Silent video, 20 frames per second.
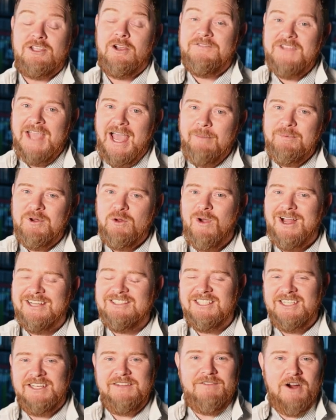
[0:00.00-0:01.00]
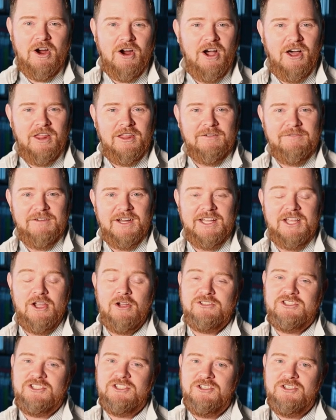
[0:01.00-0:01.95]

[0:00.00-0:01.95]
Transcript: So if you happen to watch any of our other videos,